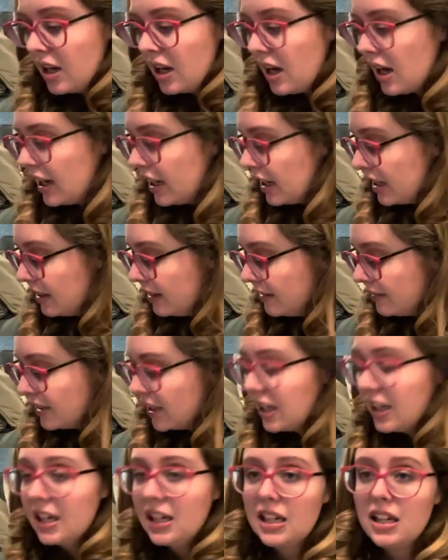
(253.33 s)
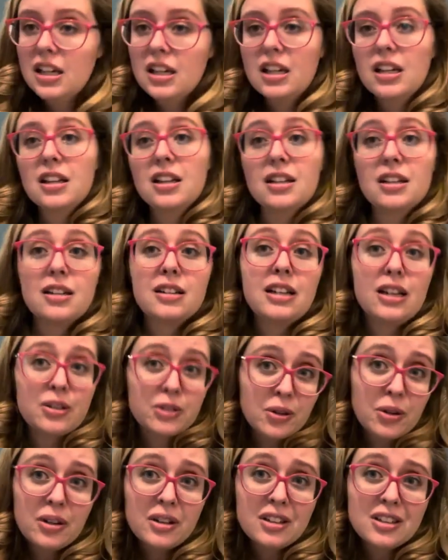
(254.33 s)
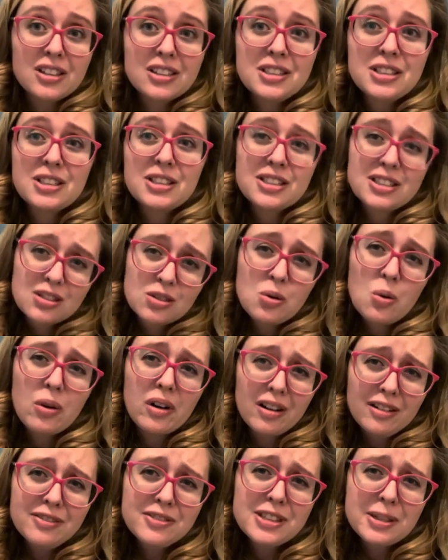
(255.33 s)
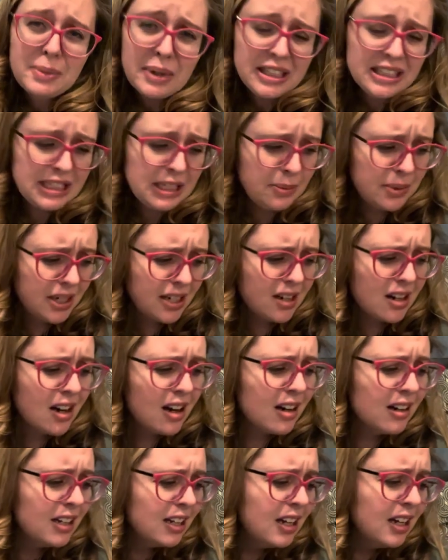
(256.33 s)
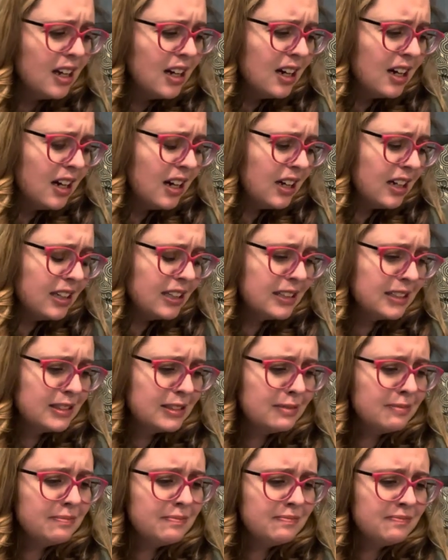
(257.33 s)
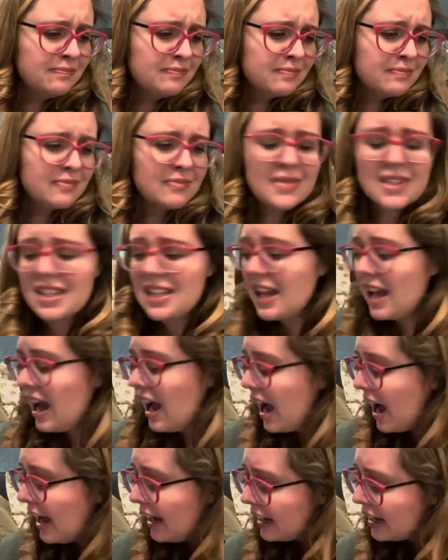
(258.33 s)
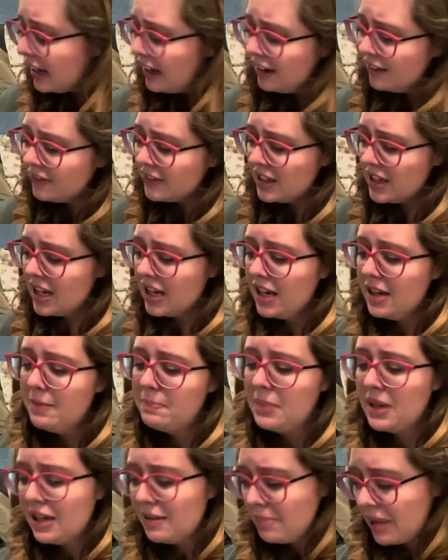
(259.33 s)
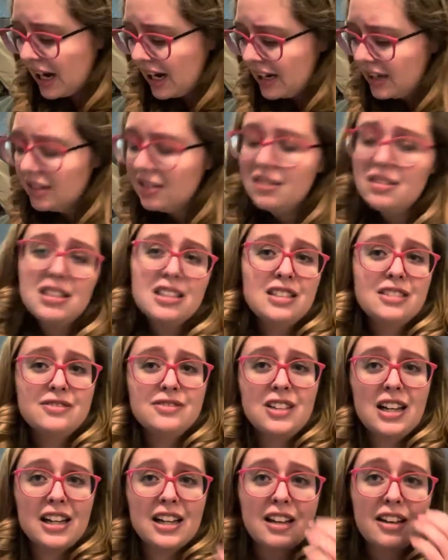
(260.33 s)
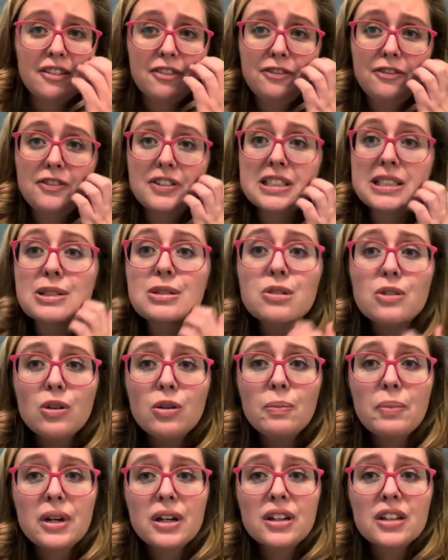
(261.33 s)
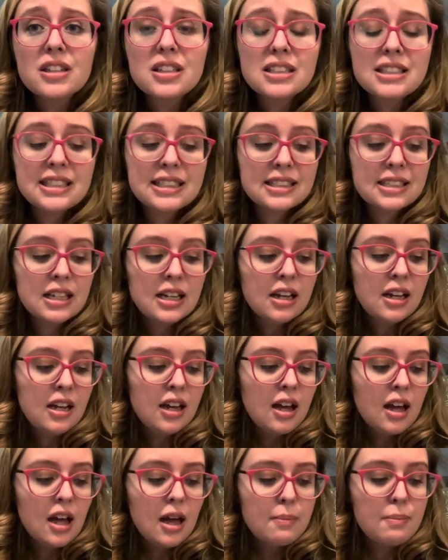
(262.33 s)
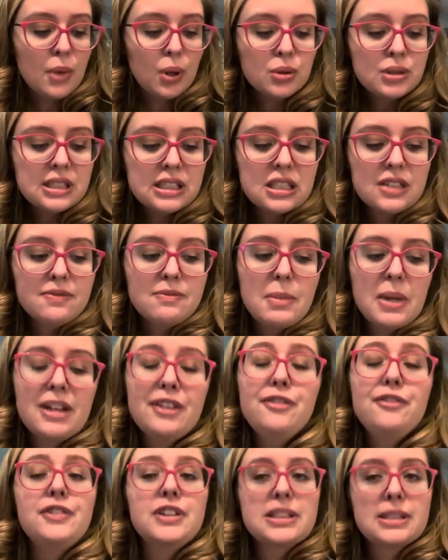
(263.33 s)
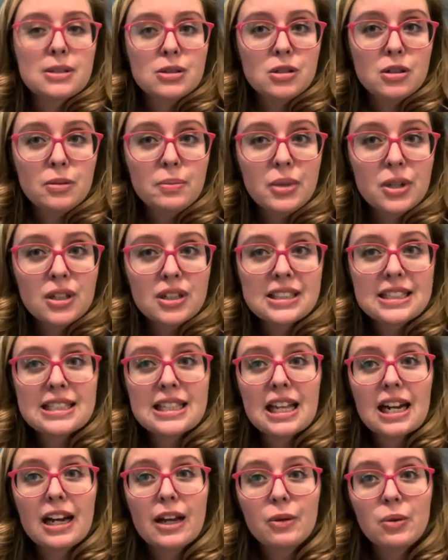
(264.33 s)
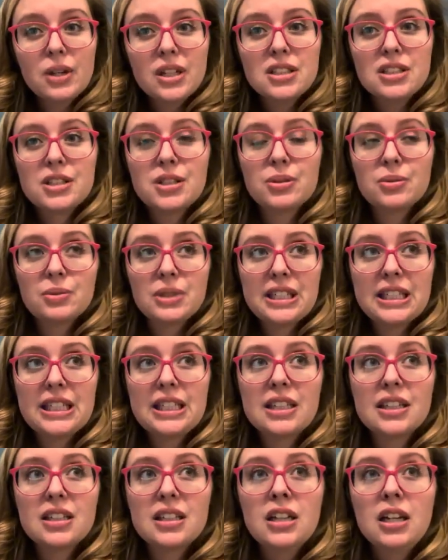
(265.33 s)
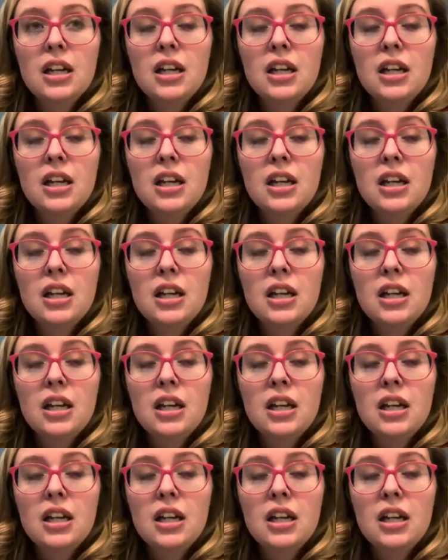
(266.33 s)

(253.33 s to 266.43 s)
I have a, now to, on sort of to my TBR, um, I have a big pile of like physical books. Most of my physical books that I want to read